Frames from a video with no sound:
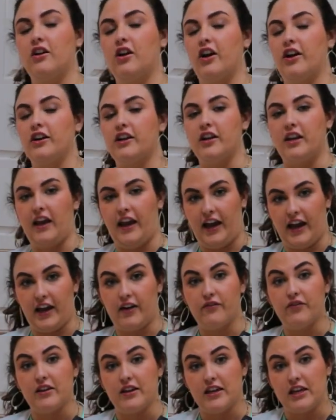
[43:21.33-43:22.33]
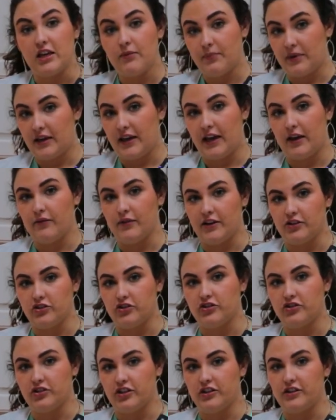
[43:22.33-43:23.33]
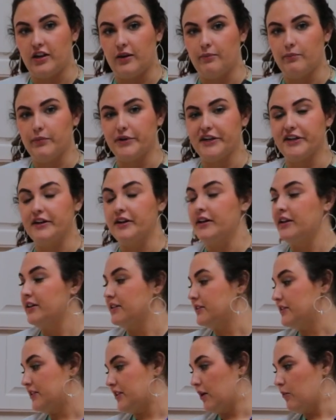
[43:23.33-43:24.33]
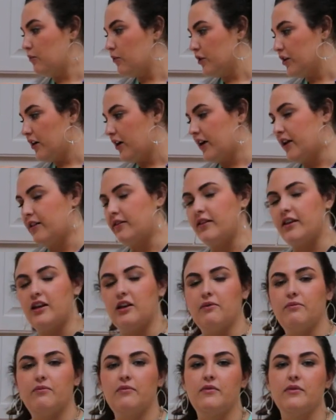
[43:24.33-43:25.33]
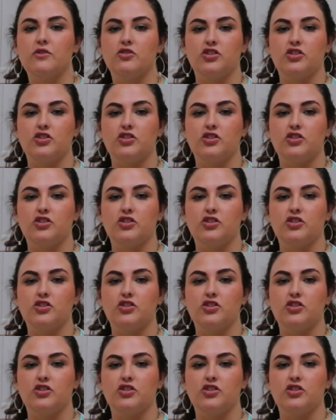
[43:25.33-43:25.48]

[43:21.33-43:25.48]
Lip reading: are gonna have the EPA registered number somewhere on them.